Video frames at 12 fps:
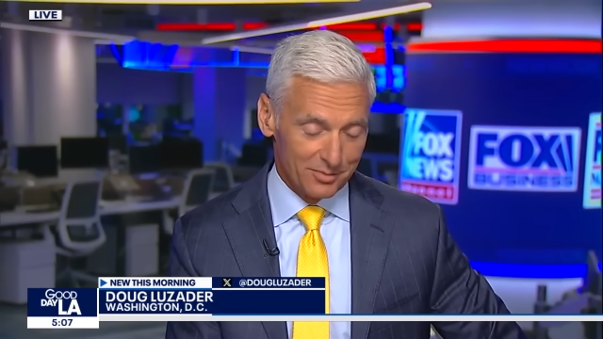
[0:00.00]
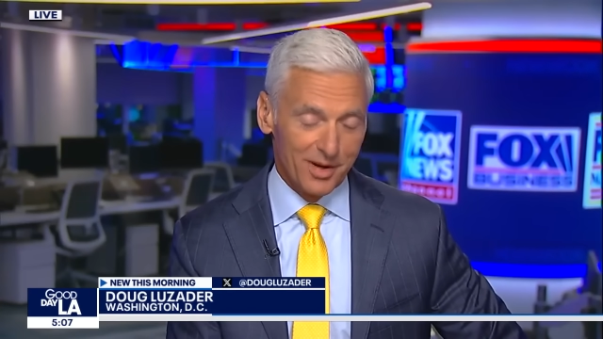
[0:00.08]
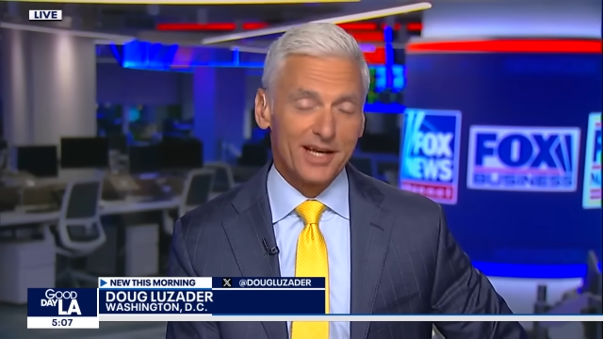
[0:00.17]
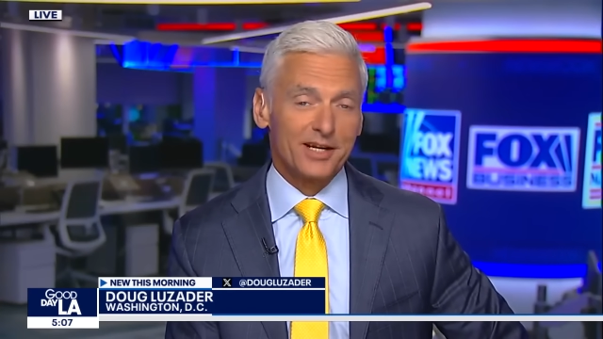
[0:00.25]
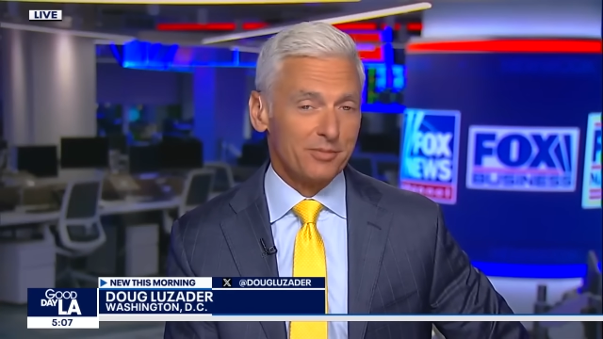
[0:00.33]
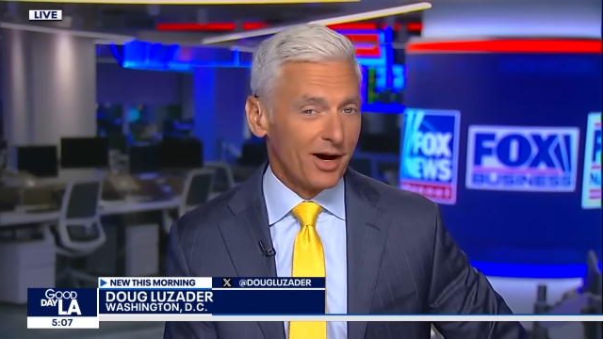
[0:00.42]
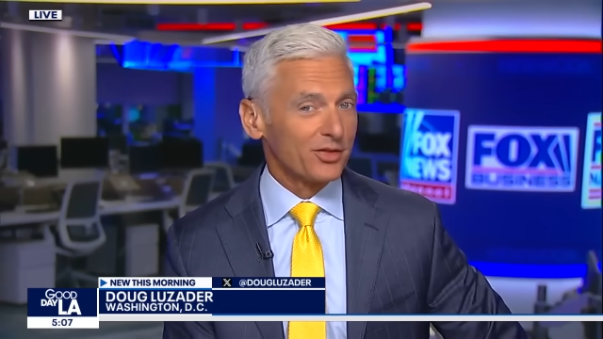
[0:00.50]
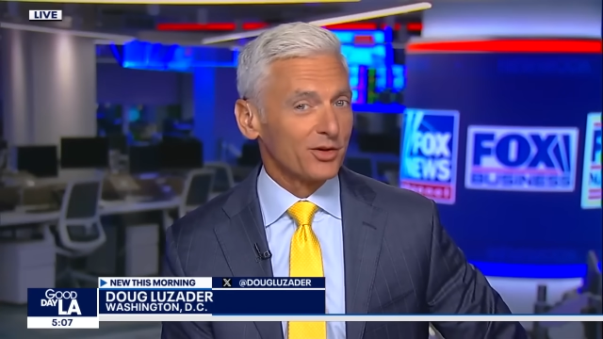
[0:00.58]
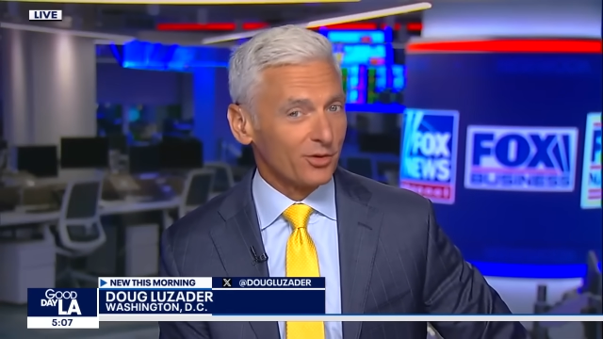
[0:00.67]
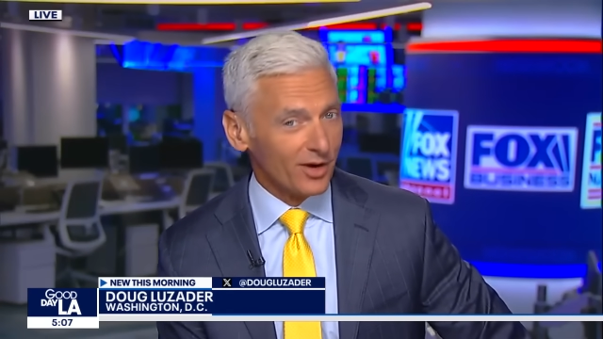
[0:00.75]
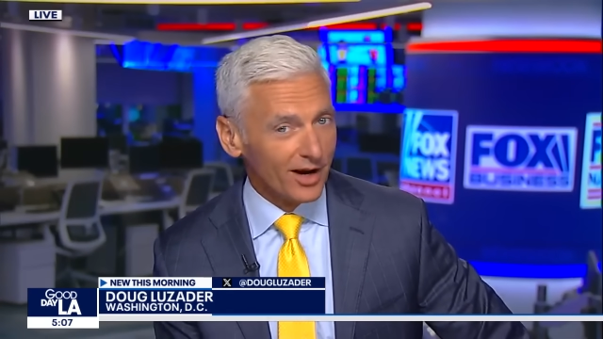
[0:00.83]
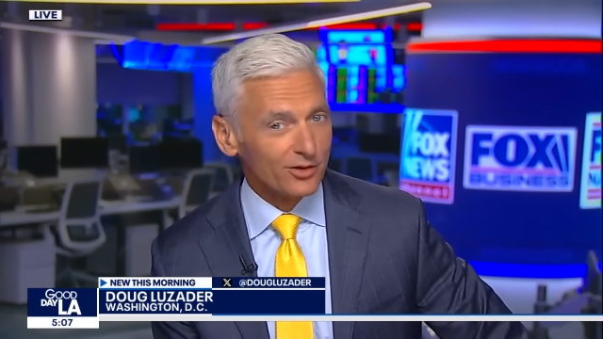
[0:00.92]
debate
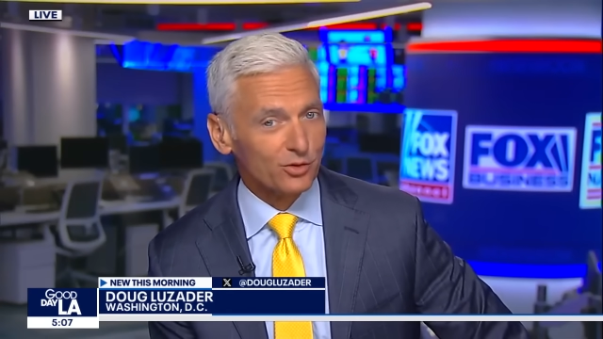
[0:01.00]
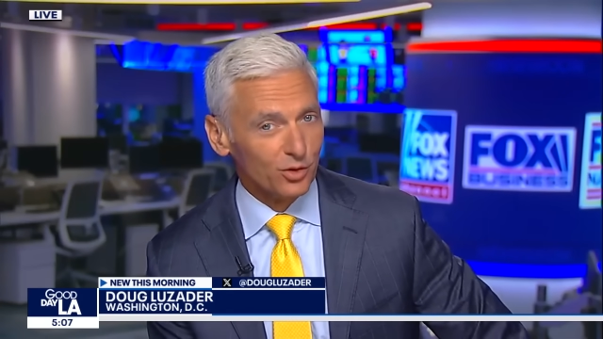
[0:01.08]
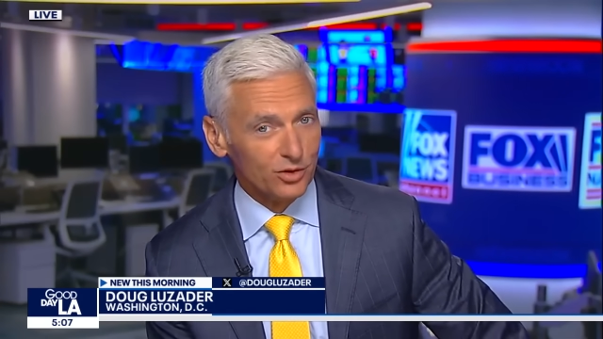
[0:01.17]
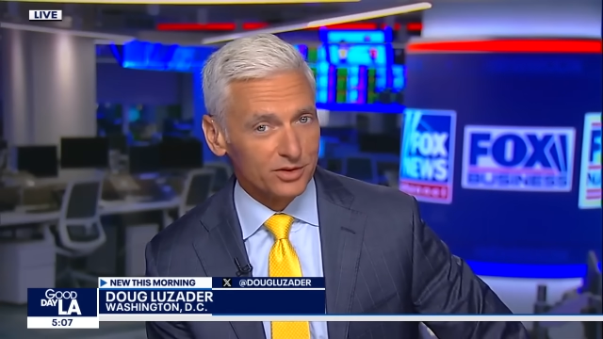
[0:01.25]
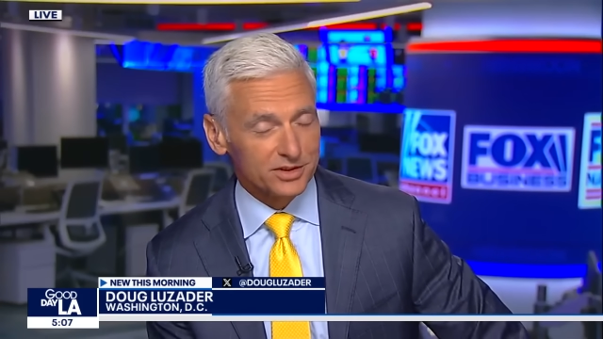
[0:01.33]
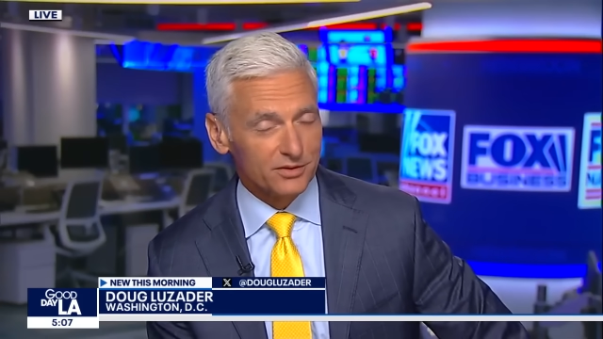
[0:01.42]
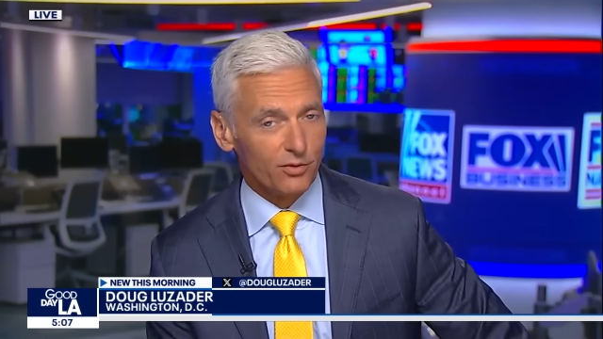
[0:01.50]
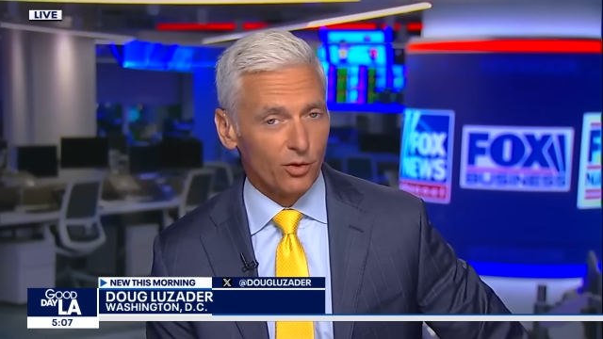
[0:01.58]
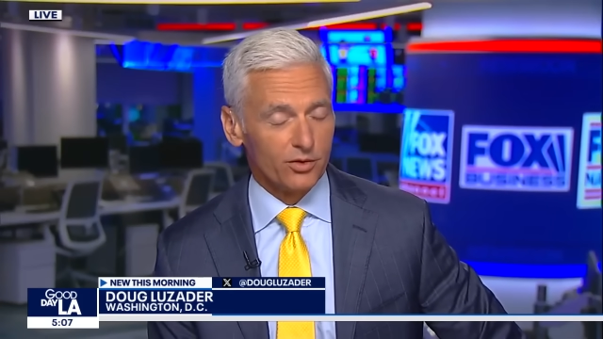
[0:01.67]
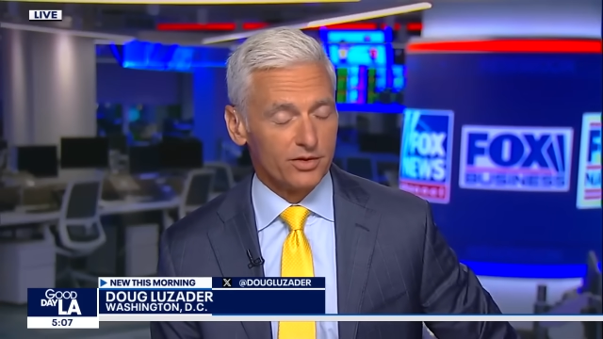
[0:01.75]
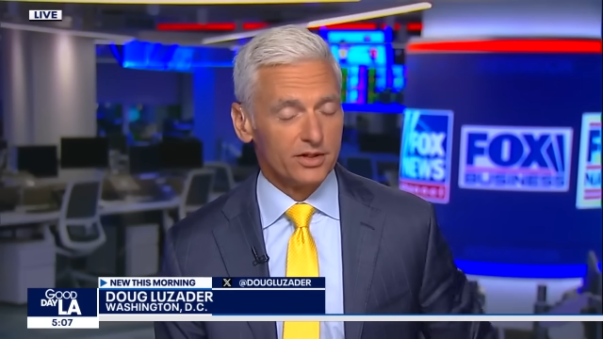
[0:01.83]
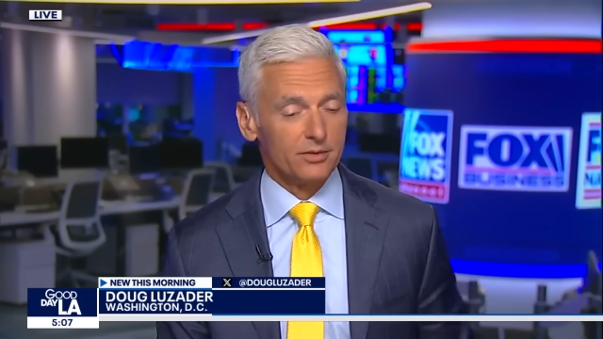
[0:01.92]
about the ground rules
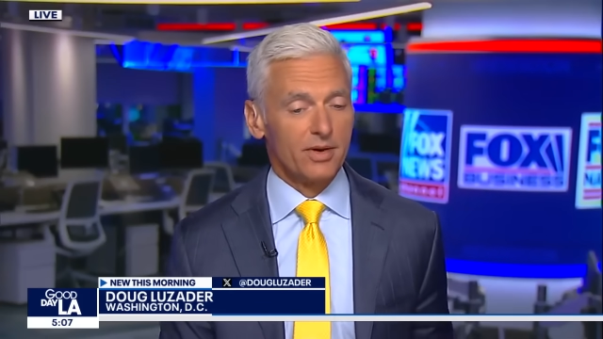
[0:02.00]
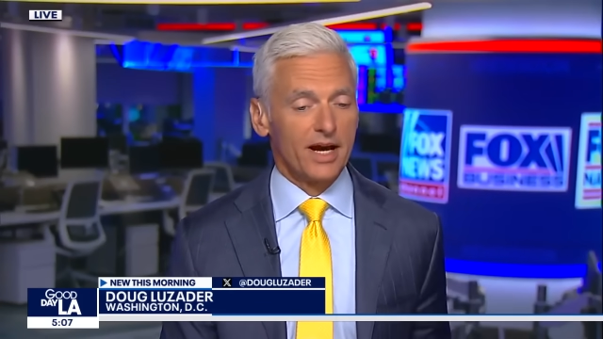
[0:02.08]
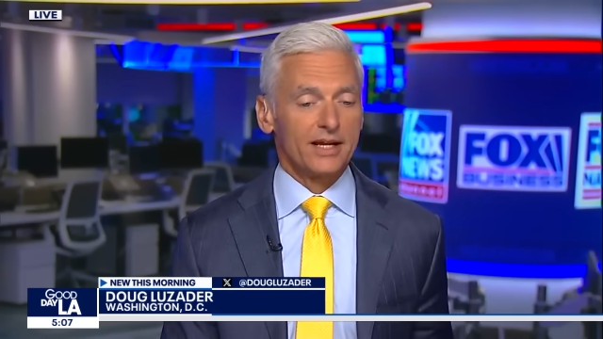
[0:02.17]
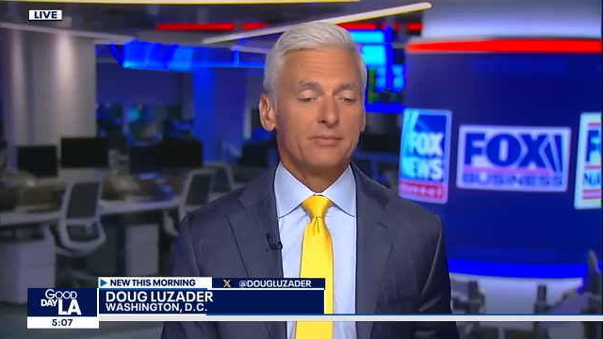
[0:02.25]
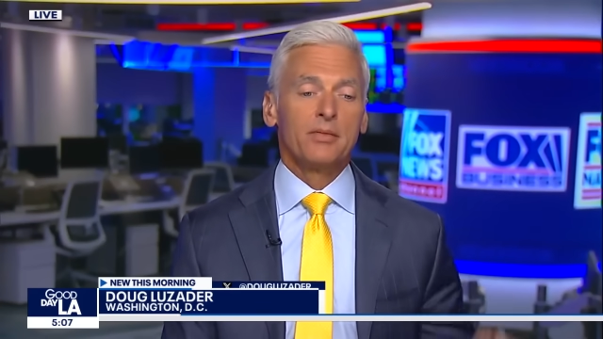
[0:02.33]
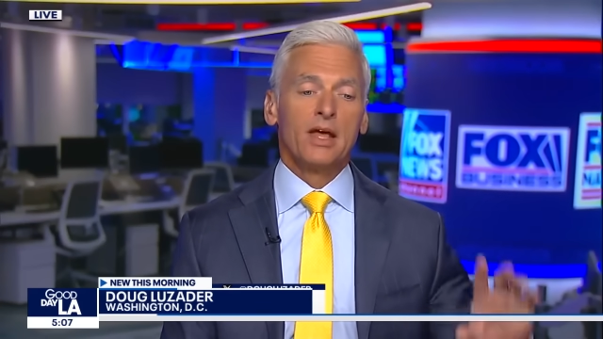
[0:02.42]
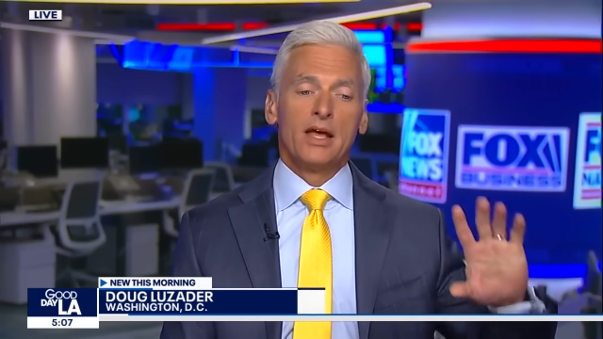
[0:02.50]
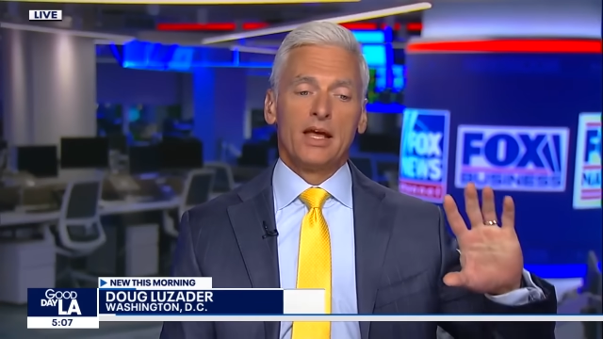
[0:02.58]
for the debate.